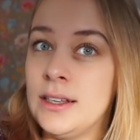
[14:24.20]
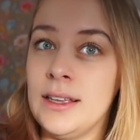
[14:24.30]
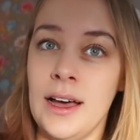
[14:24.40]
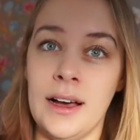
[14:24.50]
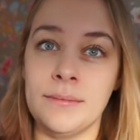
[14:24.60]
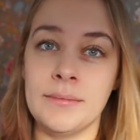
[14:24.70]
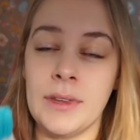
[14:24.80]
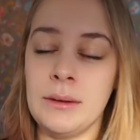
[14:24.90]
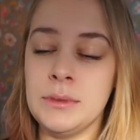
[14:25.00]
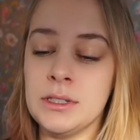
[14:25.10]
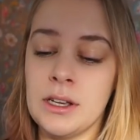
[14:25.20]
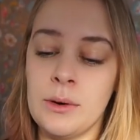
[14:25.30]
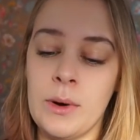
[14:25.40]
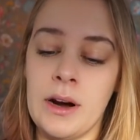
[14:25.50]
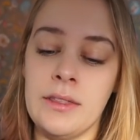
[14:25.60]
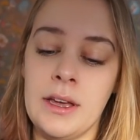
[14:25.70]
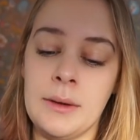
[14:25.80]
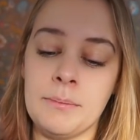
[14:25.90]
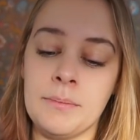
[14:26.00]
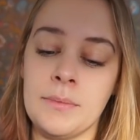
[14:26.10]
yeah, I'm just gonna wear
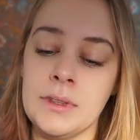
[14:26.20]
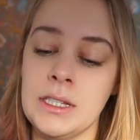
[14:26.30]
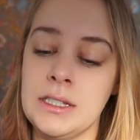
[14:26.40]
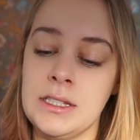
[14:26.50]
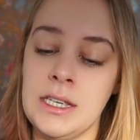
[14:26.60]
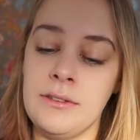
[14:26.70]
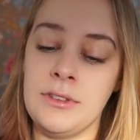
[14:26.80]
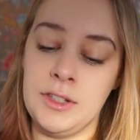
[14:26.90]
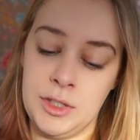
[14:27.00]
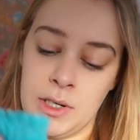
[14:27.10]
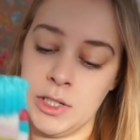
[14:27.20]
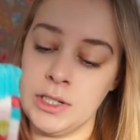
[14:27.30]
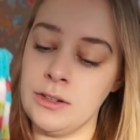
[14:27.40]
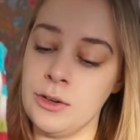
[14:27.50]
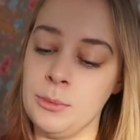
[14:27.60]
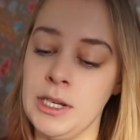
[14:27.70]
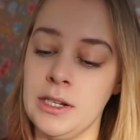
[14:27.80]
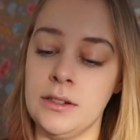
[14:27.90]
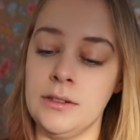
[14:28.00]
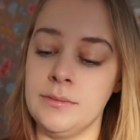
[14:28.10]
them, see if they stretch a little
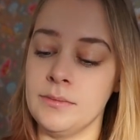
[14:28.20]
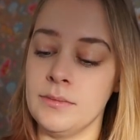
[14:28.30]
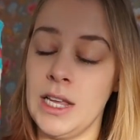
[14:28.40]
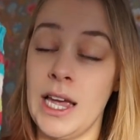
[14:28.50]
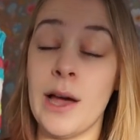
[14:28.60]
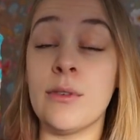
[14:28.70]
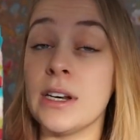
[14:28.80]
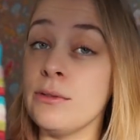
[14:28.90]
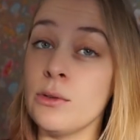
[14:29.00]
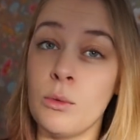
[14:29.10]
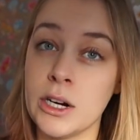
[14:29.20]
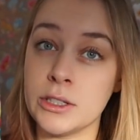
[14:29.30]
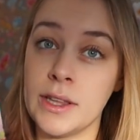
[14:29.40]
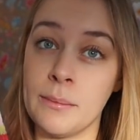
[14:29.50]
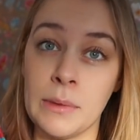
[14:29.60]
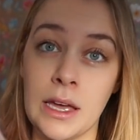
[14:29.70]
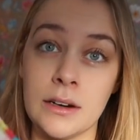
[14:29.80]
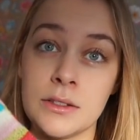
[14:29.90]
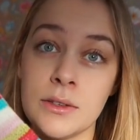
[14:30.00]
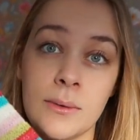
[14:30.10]
bit. I haven't even washed them
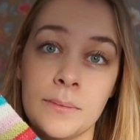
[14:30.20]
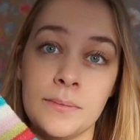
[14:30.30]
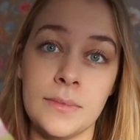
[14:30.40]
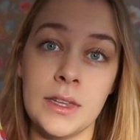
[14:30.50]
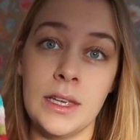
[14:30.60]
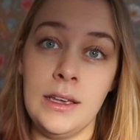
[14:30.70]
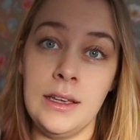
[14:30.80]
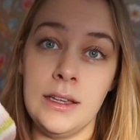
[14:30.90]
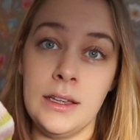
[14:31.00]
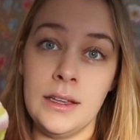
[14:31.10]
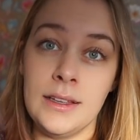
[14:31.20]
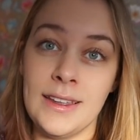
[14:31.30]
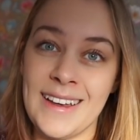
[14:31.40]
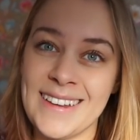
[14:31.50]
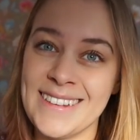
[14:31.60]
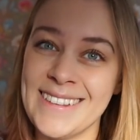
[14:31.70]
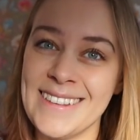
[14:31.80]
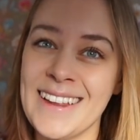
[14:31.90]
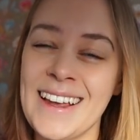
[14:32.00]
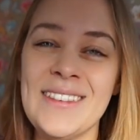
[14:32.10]
yet, so yeah,
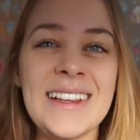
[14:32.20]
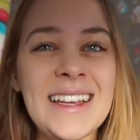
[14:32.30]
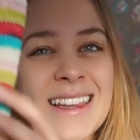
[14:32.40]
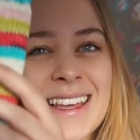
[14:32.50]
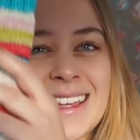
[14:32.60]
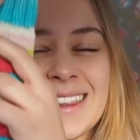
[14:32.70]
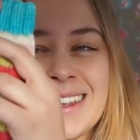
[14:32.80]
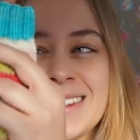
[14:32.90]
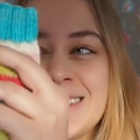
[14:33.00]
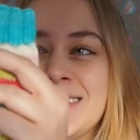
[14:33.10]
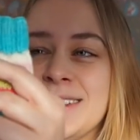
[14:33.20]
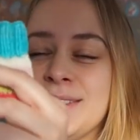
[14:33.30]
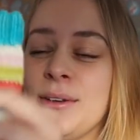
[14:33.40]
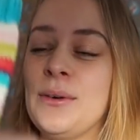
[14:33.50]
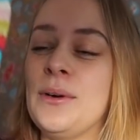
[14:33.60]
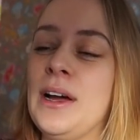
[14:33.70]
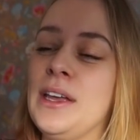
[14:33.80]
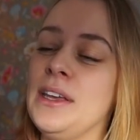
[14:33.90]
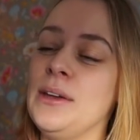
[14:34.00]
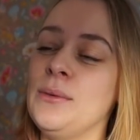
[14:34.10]
I really like these. So
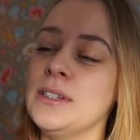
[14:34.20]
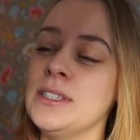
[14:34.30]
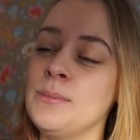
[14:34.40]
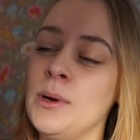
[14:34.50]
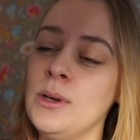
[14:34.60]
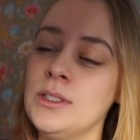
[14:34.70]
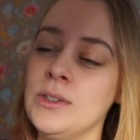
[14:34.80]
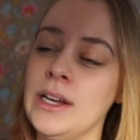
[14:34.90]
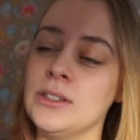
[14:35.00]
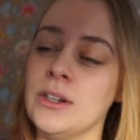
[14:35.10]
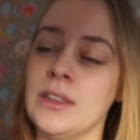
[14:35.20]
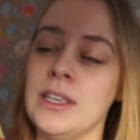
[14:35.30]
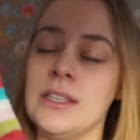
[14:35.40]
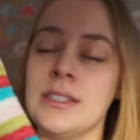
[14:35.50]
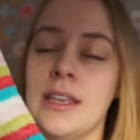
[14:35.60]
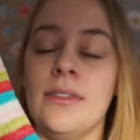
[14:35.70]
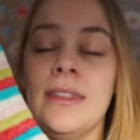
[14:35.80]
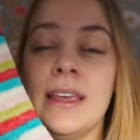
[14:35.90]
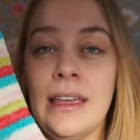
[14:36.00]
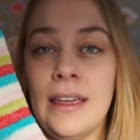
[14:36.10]
I was supposed to enter these in
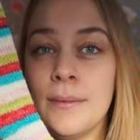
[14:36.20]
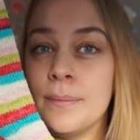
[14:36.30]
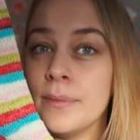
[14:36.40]
the